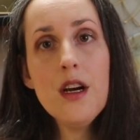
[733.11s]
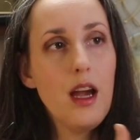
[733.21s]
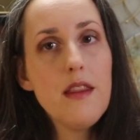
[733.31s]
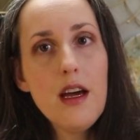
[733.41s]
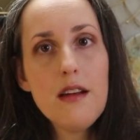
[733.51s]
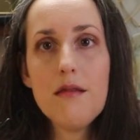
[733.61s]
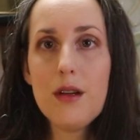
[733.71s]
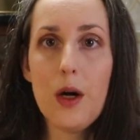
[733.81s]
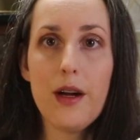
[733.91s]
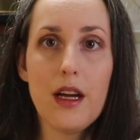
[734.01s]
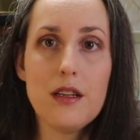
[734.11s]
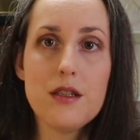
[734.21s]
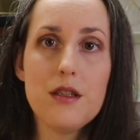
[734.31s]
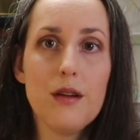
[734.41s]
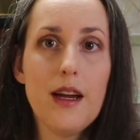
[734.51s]
and then going
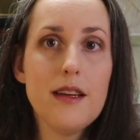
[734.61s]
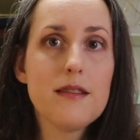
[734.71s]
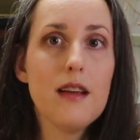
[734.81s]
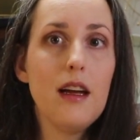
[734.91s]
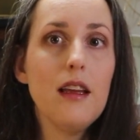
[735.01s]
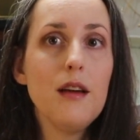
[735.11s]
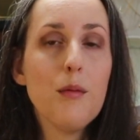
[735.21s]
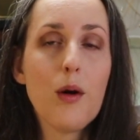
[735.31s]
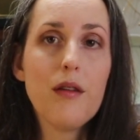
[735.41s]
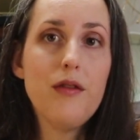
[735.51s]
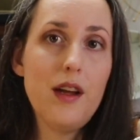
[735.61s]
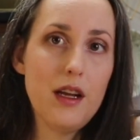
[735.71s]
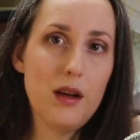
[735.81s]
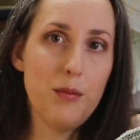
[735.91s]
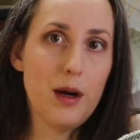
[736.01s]
into a slightly more
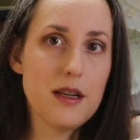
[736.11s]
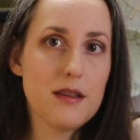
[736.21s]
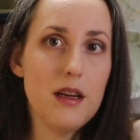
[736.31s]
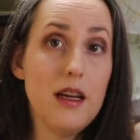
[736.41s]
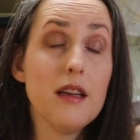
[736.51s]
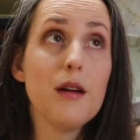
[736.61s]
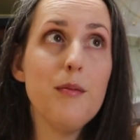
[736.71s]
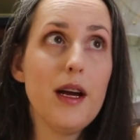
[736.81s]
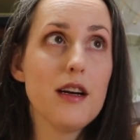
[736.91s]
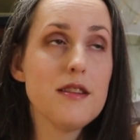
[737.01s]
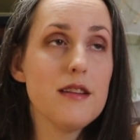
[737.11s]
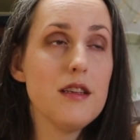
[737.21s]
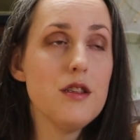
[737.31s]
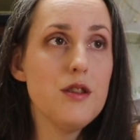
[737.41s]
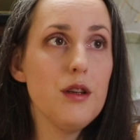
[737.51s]
fitted bust in
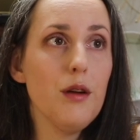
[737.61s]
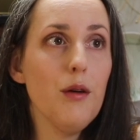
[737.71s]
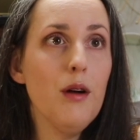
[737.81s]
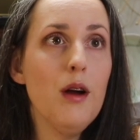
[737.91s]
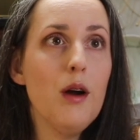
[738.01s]
comparison to